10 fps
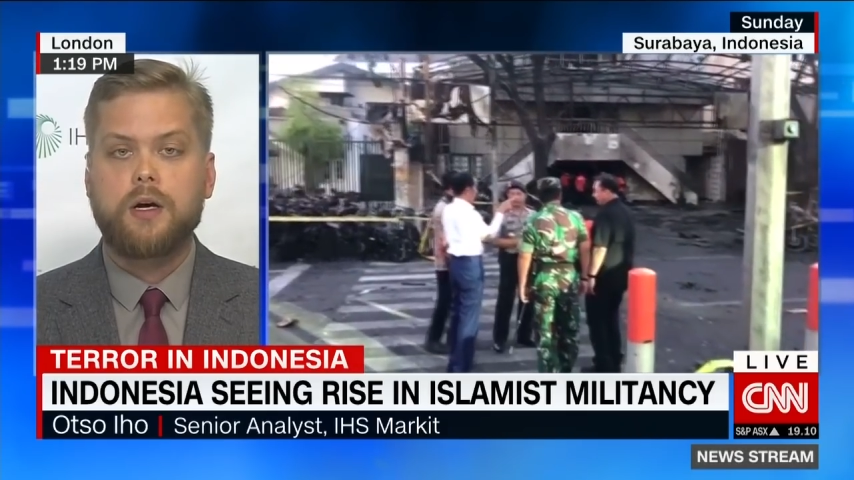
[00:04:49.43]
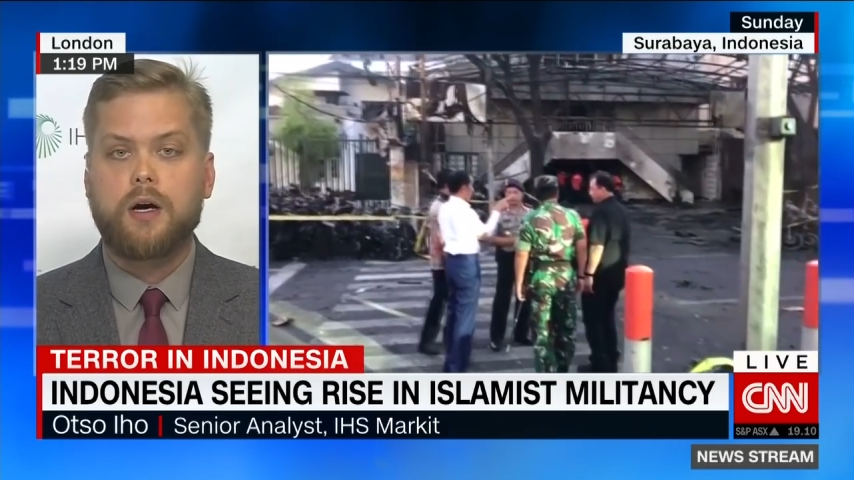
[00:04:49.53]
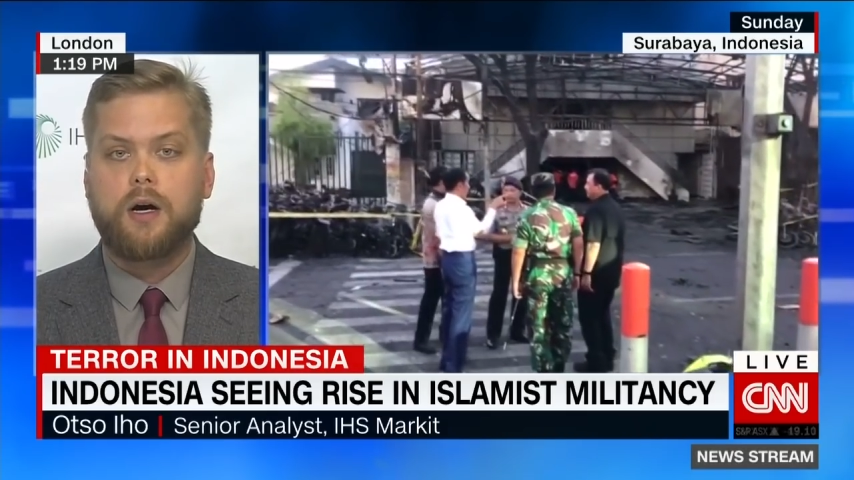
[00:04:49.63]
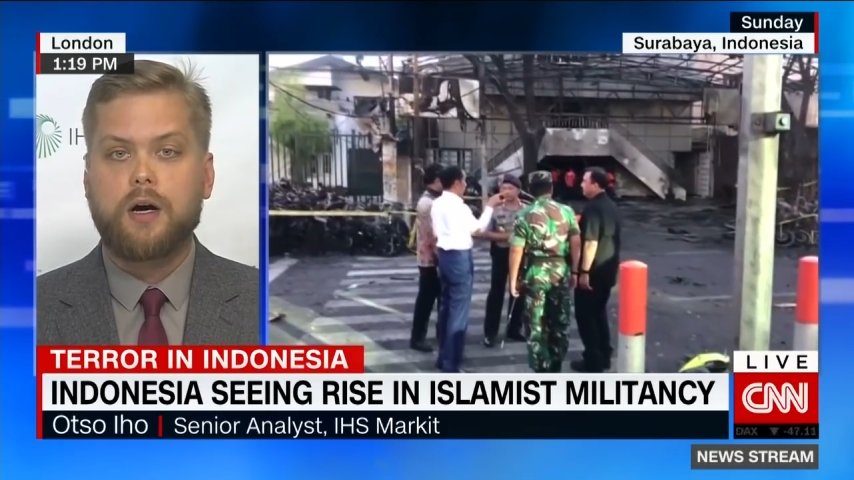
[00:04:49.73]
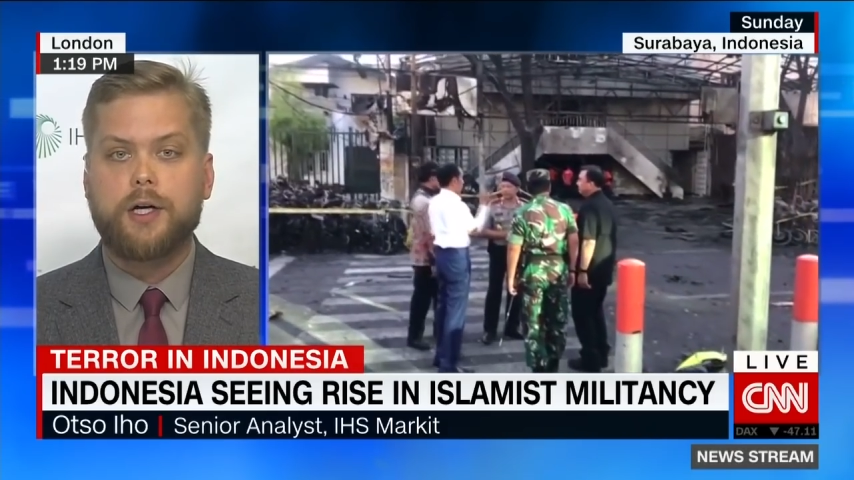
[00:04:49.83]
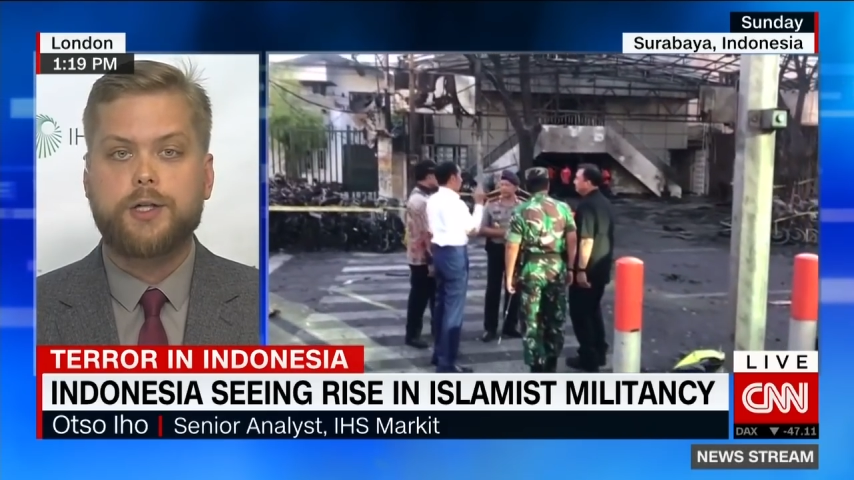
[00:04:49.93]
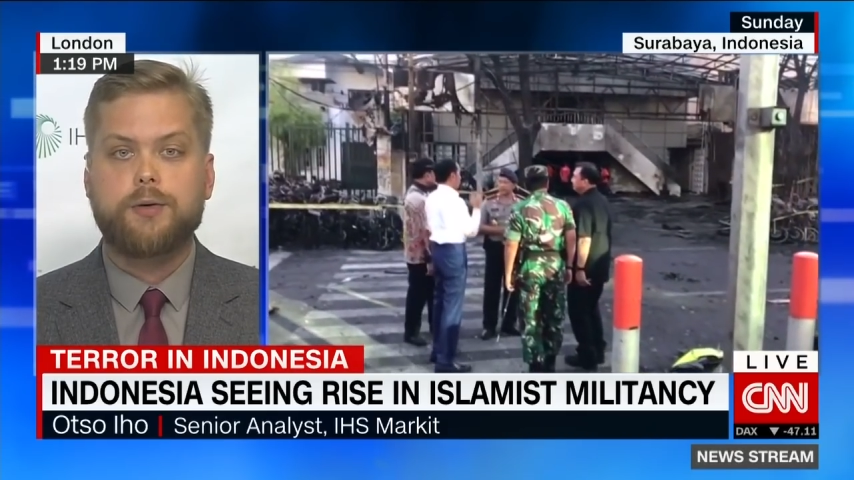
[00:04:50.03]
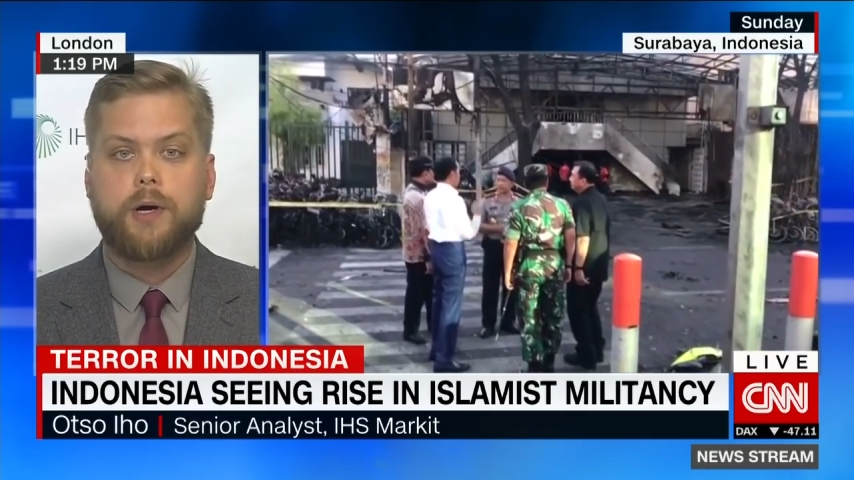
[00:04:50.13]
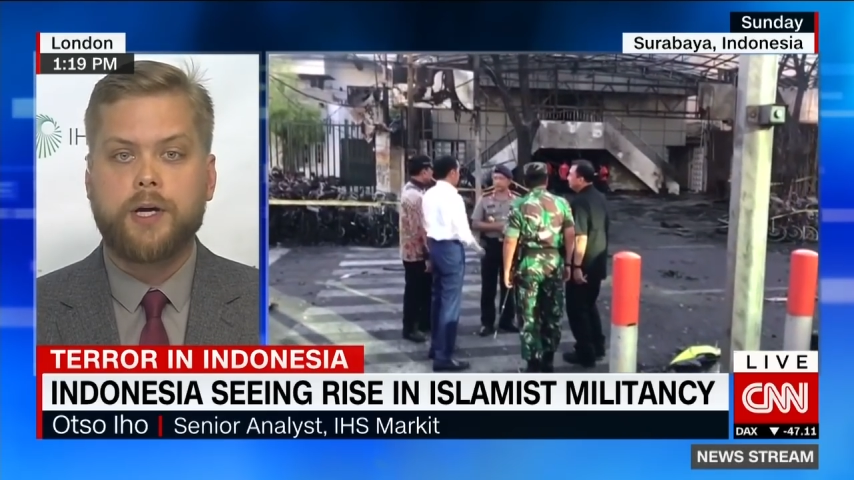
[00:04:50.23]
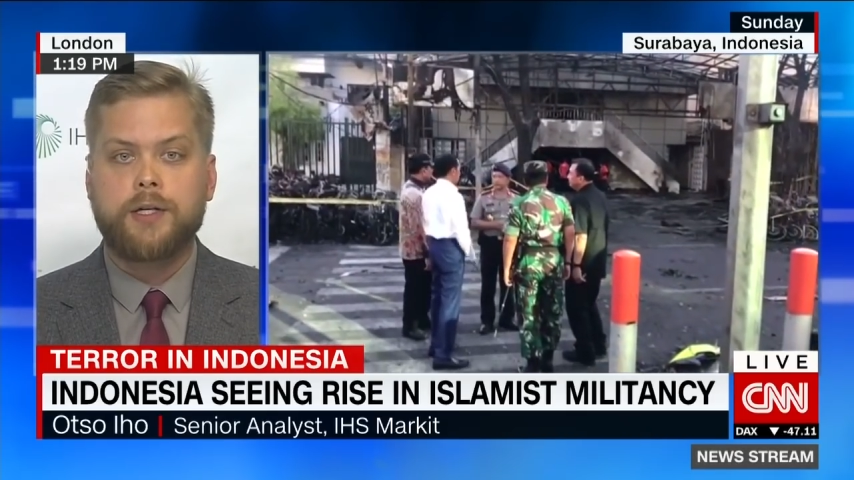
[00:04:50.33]
are
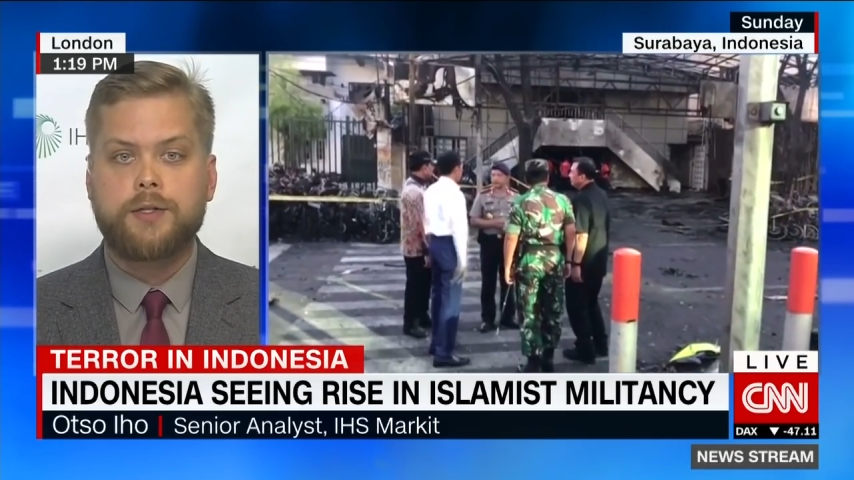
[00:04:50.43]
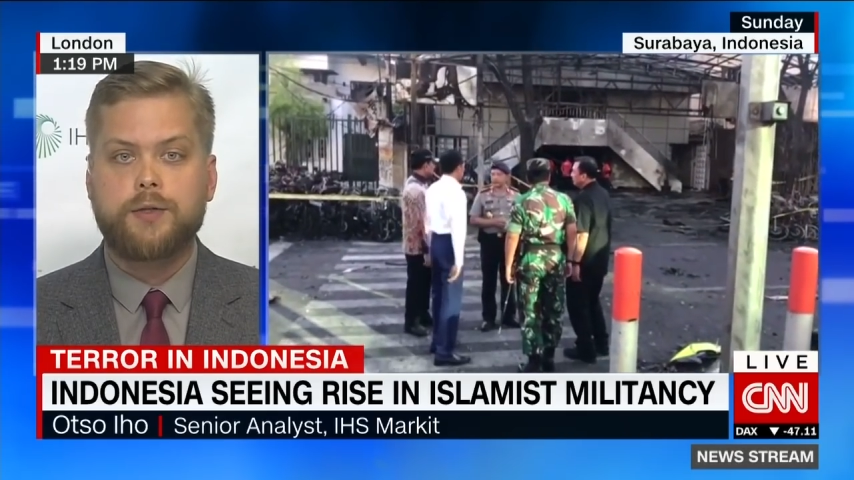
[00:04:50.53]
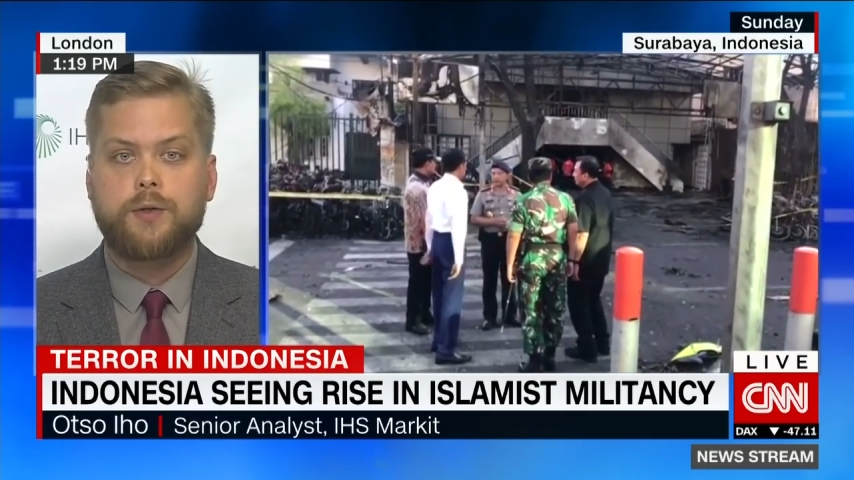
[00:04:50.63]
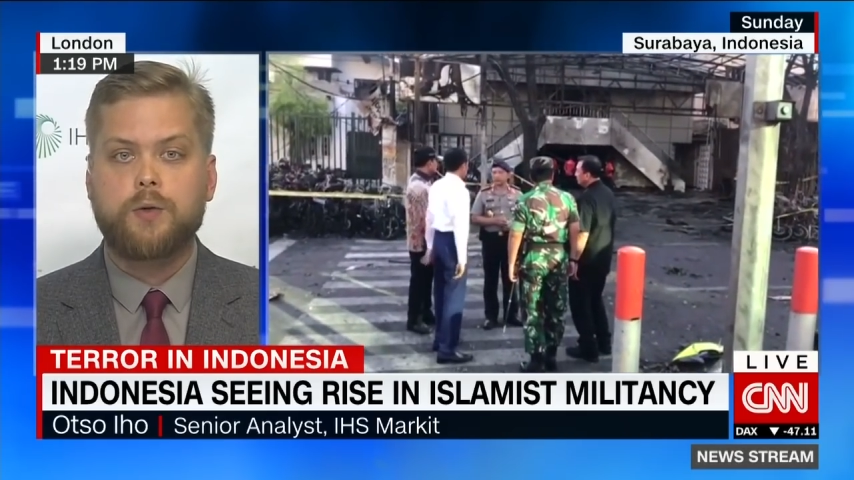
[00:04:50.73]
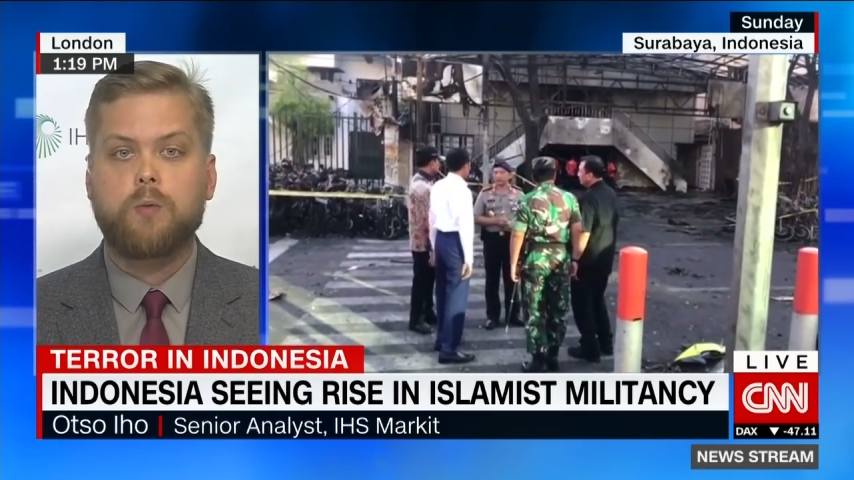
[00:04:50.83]
trying to